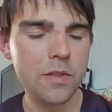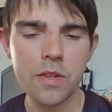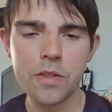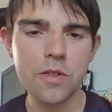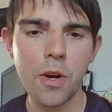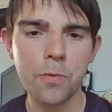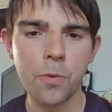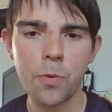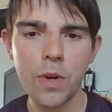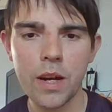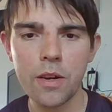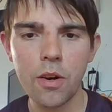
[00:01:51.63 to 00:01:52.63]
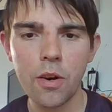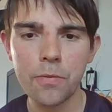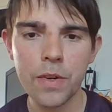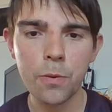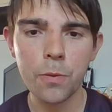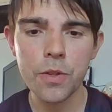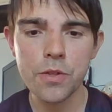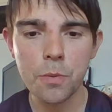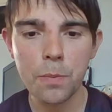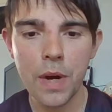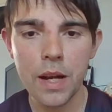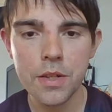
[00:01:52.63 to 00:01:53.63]
stuff all that. I think Crystal
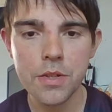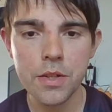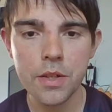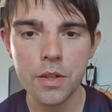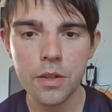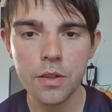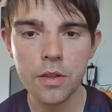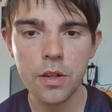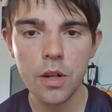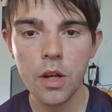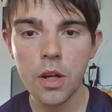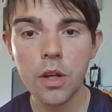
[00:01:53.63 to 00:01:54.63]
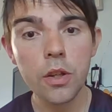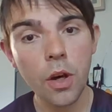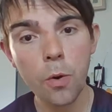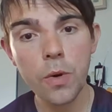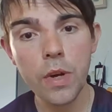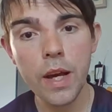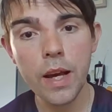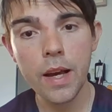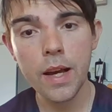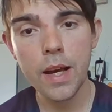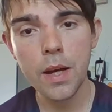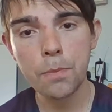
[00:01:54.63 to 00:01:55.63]
Palace can go there
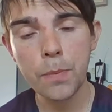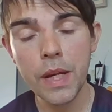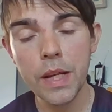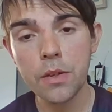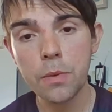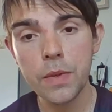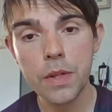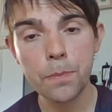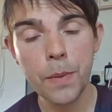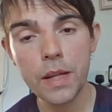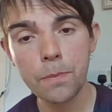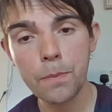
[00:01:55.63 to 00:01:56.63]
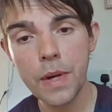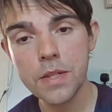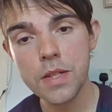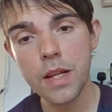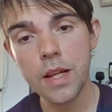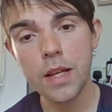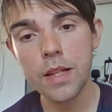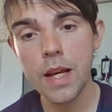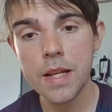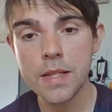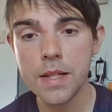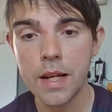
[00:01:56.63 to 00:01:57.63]
and beat them. They beat Man City at the
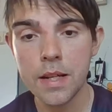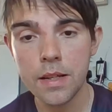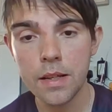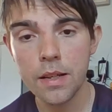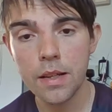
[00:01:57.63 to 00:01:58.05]
Etihad